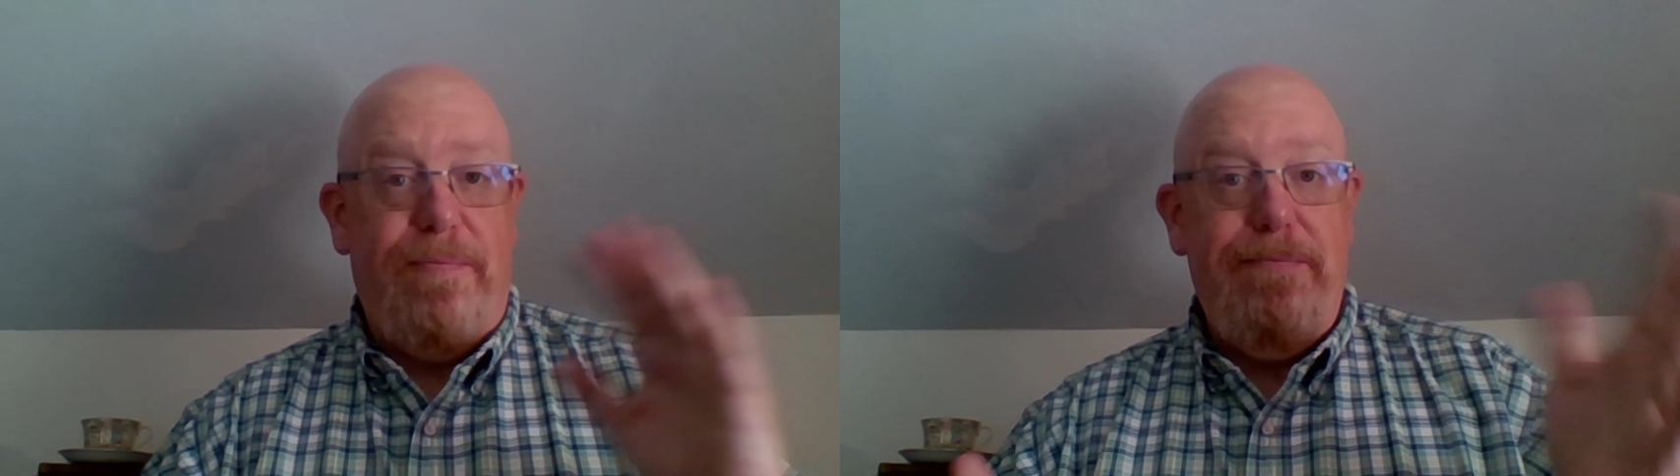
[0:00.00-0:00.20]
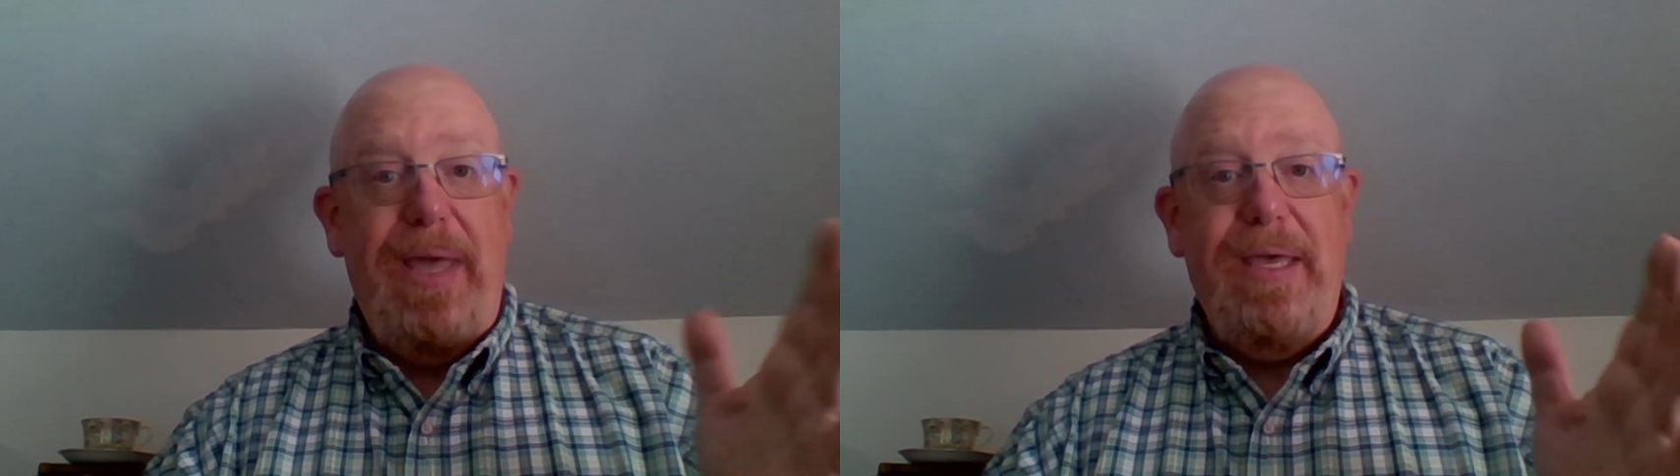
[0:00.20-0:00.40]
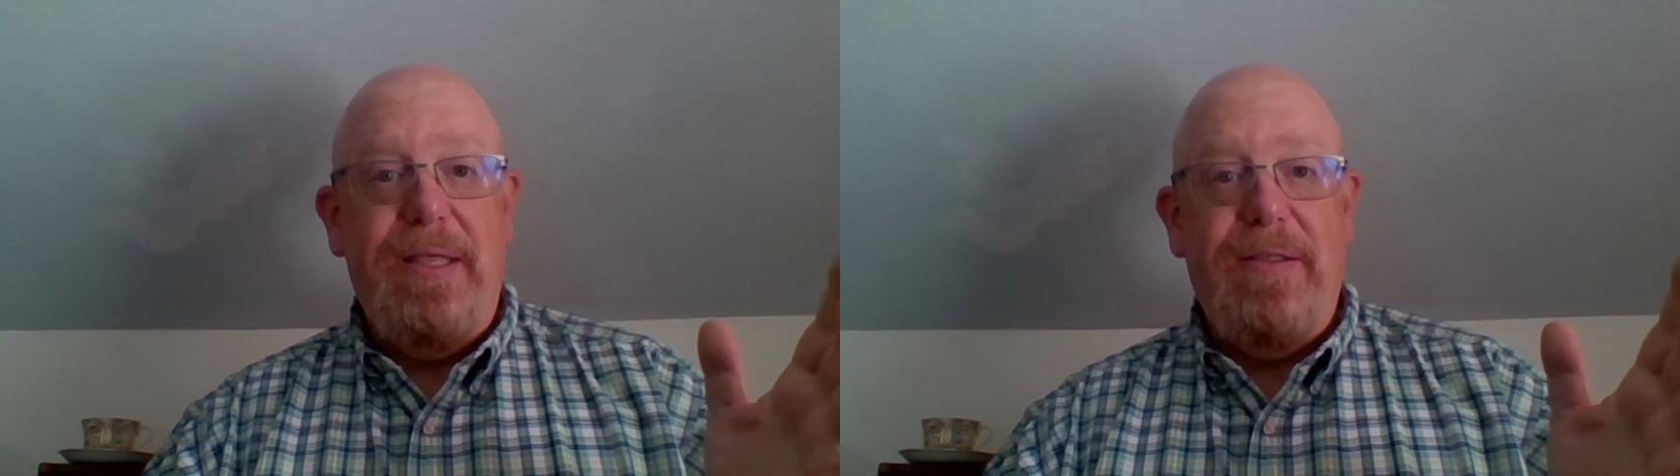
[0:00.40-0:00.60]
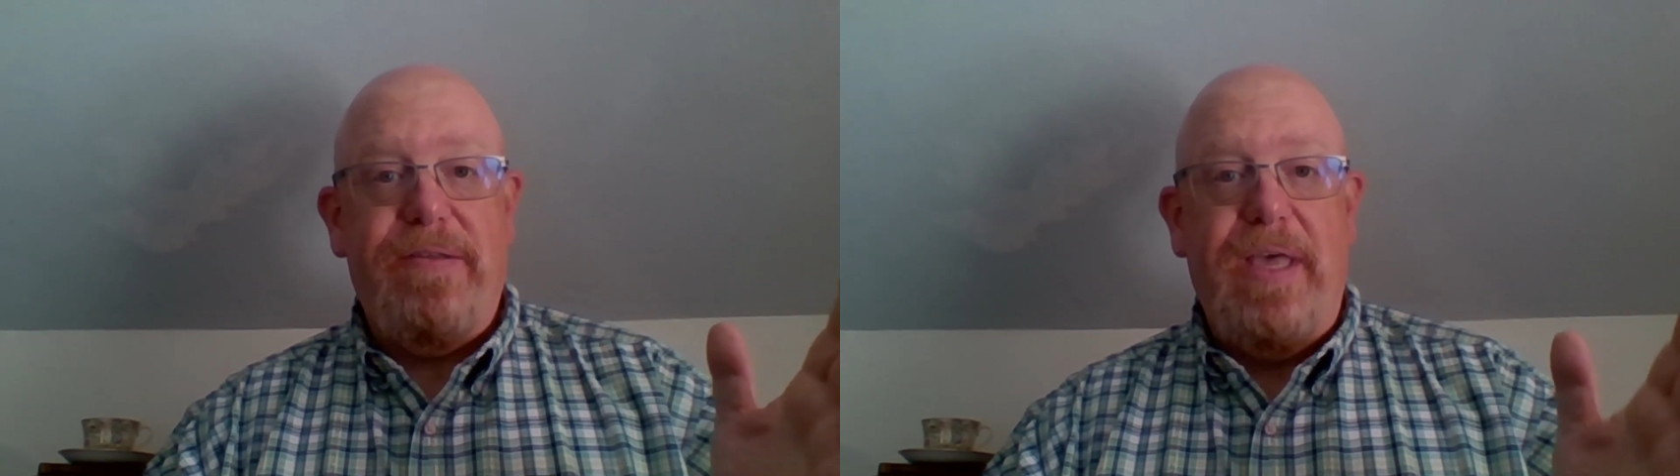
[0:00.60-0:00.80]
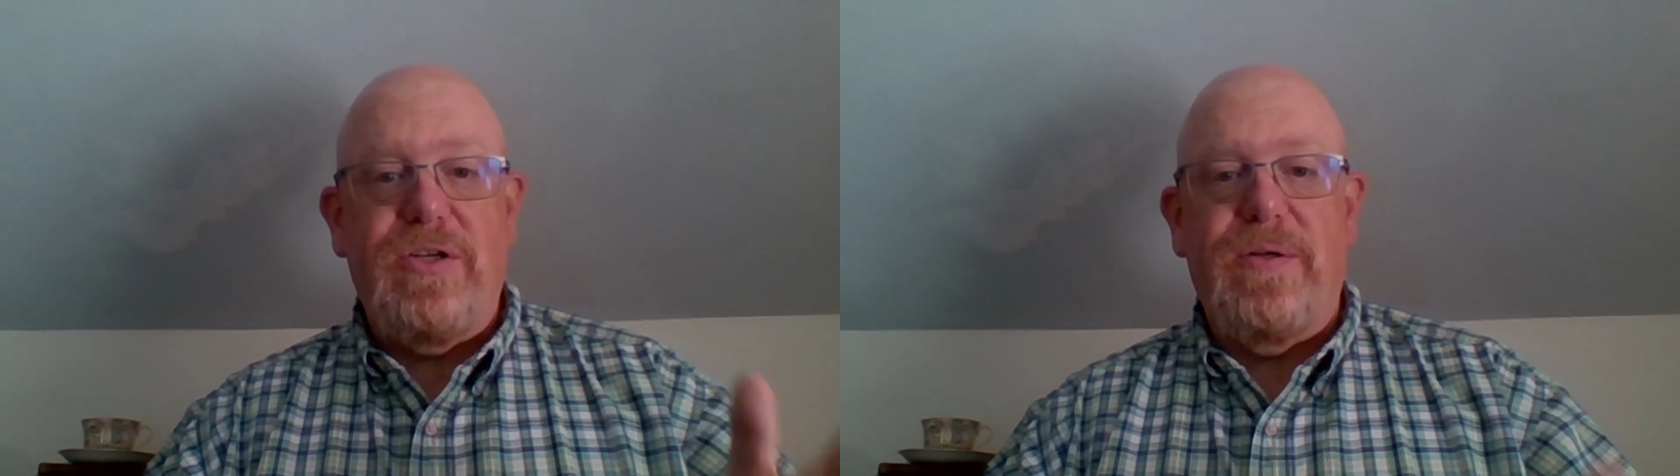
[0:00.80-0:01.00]
making the
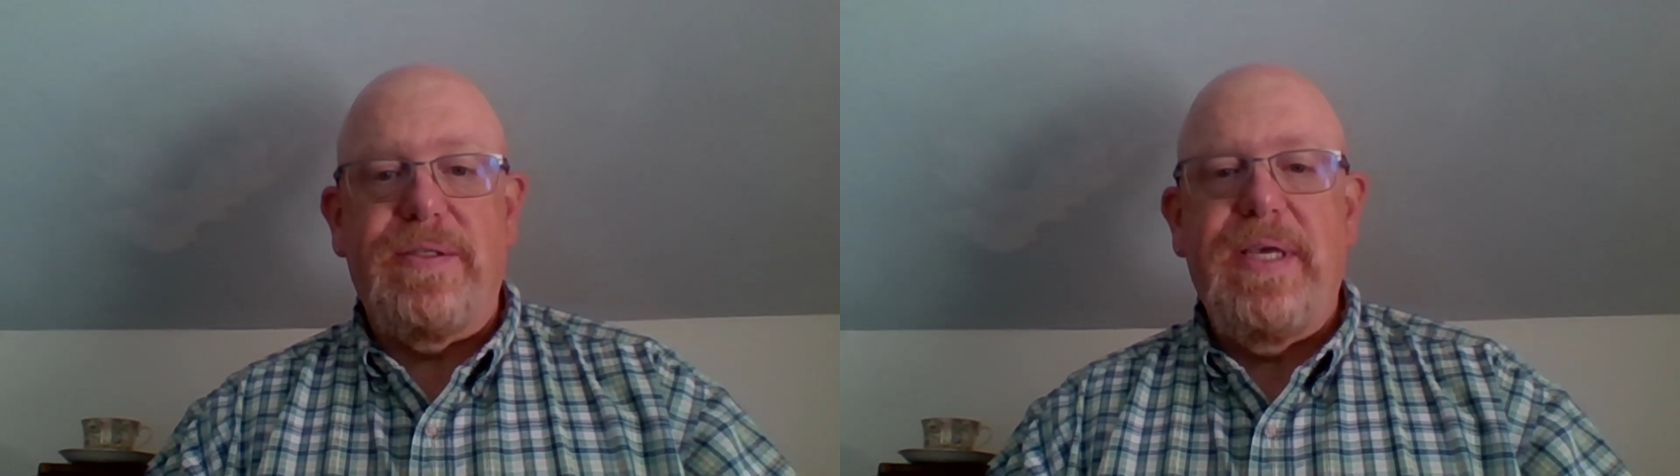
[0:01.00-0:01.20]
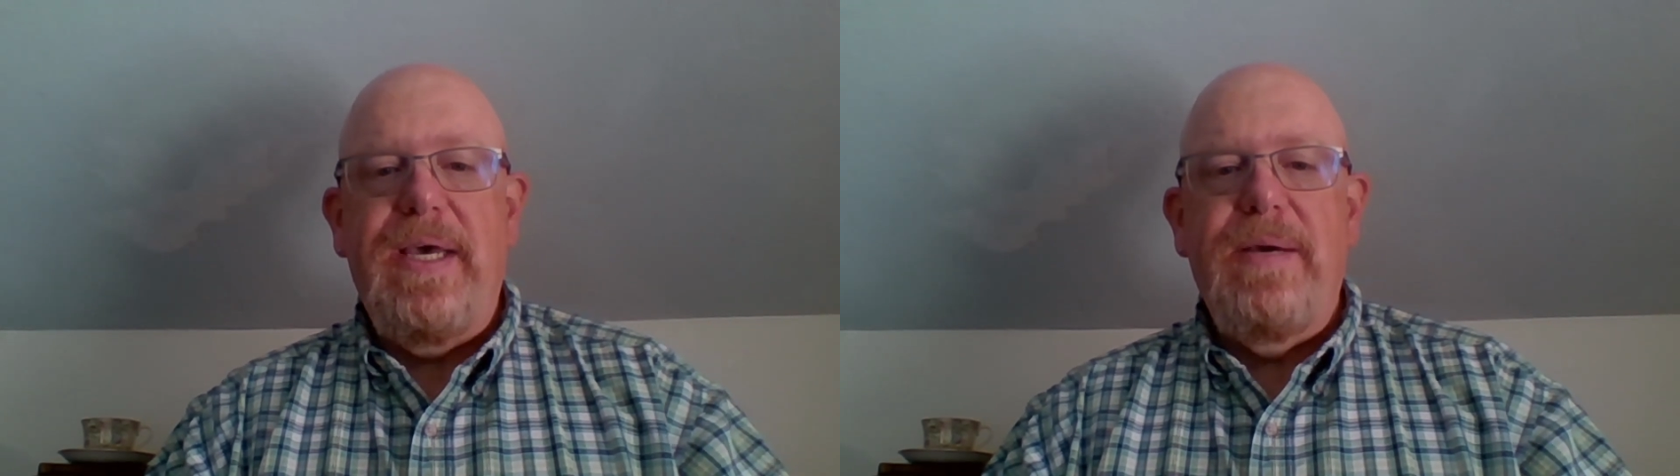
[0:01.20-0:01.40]
schedules,